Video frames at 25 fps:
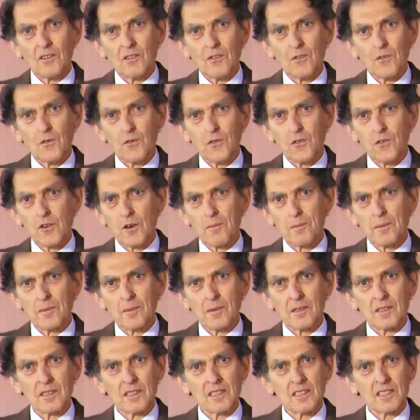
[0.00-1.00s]

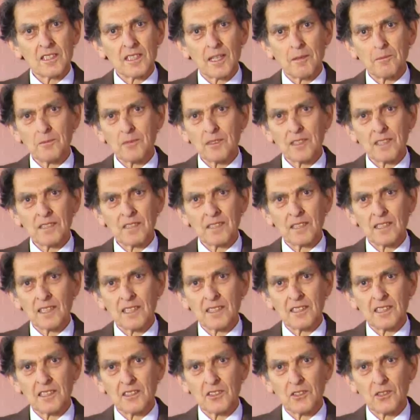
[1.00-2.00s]
from something that they
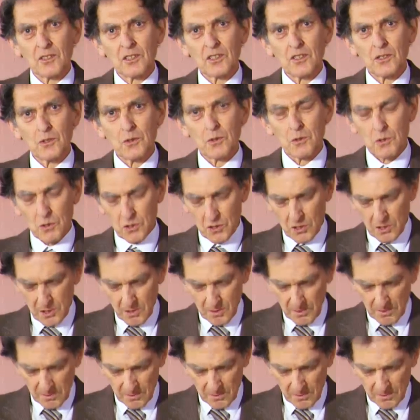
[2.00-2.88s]
did not cause?